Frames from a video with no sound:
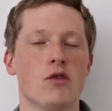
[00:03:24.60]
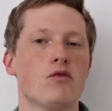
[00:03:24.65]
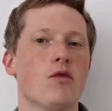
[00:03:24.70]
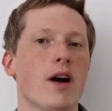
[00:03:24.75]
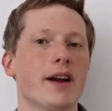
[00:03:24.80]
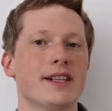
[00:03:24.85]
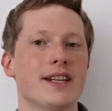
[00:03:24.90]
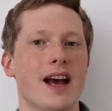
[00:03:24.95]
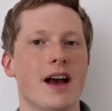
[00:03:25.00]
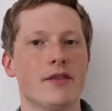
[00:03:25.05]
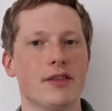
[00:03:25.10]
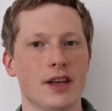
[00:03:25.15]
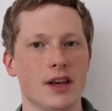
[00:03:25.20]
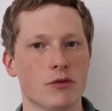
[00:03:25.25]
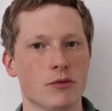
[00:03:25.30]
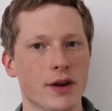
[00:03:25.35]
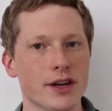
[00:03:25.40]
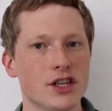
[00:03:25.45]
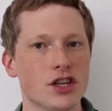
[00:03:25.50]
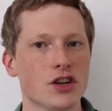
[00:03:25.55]
Write down the
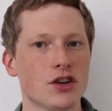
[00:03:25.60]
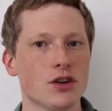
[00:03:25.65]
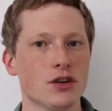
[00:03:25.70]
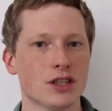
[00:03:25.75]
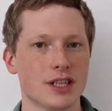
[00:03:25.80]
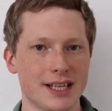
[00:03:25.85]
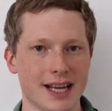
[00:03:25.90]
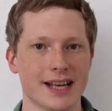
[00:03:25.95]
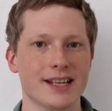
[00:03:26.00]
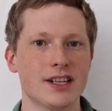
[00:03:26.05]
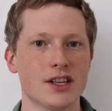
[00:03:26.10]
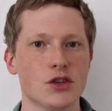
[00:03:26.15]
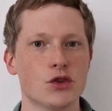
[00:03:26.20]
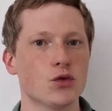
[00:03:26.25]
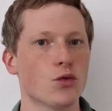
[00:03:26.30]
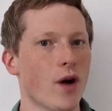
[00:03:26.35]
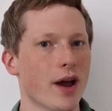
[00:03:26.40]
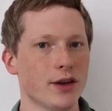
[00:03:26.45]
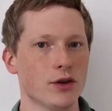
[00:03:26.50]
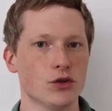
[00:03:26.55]
original
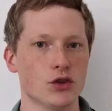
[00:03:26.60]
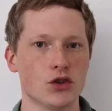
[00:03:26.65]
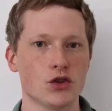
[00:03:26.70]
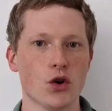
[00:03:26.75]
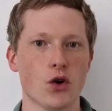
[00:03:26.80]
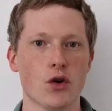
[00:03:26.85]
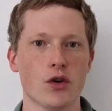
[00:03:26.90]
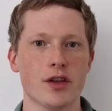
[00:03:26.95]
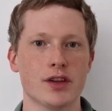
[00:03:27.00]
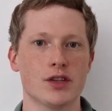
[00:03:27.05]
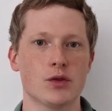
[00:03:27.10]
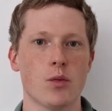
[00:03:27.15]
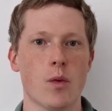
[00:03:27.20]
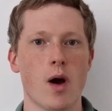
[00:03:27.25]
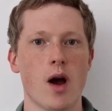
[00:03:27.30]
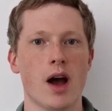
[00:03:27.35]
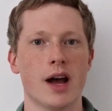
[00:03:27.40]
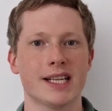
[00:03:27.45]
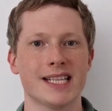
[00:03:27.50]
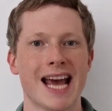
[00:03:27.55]
sentence where you saw this
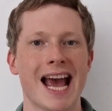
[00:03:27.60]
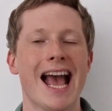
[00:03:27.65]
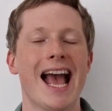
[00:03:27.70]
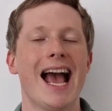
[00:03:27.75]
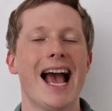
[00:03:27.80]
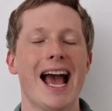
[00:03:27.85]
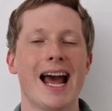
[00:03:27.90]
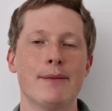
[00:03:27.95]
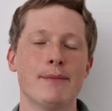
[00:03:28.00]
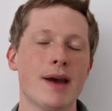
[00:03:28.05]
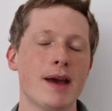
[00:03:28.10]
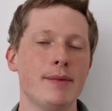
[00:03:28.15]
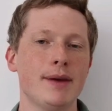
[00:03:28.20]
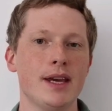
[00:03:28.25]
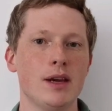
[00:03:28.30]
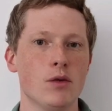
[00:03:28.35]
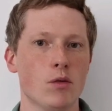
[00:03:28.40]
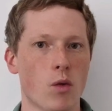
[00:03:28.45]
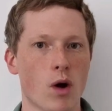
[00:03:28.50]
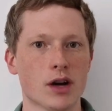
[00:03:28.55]
word and
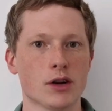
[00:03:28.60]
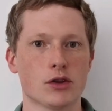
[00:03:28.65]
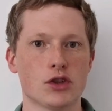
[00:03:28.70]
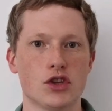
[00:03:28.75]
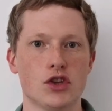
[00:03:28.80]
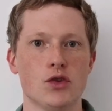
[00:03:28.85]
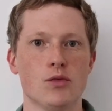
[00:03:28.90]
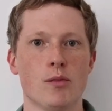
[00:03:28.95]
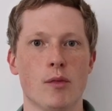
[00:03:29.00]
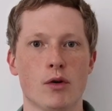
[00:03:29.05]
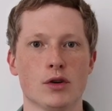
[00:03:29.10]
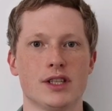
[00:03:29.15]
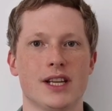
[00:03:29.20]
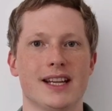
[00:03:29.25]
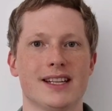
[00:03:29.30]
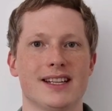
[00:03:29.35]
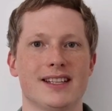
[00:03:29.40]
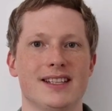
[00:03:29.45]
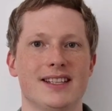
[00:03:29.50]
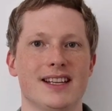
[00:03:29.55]
maybe 1 or 2 more
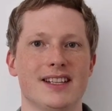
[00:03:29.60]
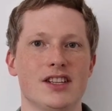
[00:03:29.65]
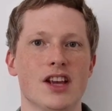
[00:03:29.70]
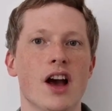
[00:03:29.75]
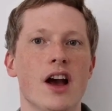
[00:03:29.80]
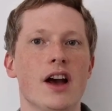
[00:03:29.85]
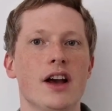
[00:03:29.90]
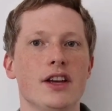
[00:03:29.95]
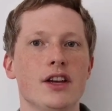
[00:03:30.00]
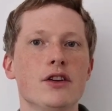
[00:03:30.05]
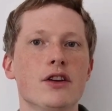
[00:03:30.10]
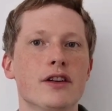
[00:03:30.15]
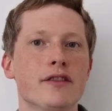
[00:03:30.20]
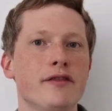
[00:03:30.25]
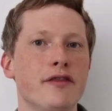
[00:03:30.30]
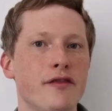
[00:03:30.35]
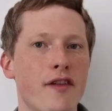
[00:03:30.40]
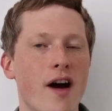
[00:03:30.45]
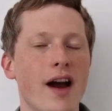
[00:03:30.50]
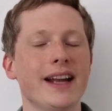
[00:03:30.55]
sentences. You
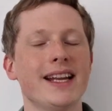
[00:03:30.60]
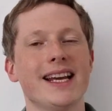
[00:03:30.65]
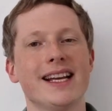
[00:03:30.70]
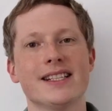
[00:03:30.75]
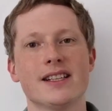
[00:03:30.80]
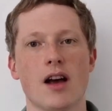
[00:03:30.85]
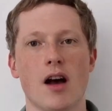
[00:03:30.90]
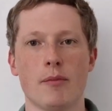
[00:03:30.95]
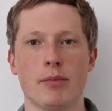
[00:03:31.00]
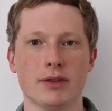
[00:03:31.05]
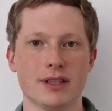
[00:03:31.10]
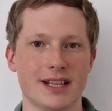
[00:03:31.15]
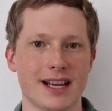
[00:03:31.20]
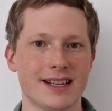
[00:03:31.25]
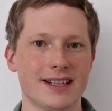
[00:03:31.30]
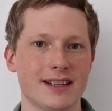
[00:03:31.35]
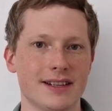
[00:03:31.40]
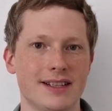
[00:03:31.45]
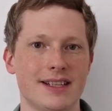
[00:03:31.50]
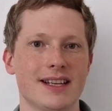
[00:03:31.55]
can find example
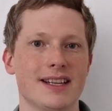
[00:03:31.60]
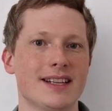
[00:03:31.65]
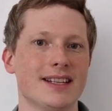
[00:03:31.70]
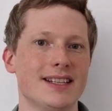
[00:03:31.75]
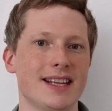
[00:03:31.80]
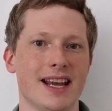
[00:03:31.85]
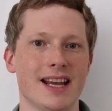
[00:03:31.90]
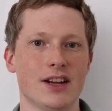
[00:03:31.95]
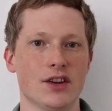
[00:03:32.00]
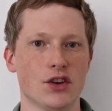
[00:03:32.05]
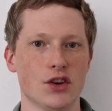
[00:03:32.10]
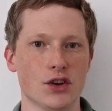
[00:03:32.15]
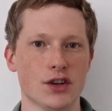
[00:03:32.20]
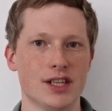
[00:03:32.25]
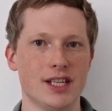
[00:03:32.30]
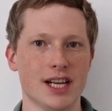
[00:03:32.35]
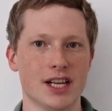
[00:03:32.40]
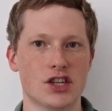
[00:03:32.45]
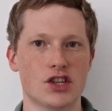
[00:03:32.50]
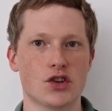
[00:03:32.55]
sentences in a
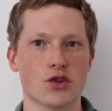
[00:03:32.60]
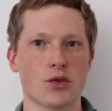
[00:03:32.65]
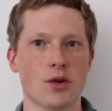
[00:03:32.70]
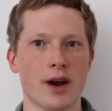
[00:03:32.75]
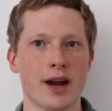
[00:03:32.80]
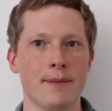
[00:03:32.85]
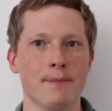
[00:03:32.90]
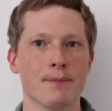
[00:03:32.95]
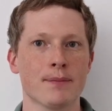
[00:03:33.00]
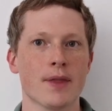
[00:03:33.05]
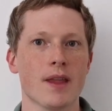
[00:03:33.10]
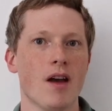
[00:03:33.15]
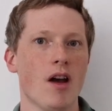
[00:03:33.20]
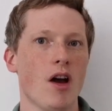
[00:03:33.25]
good dictionary,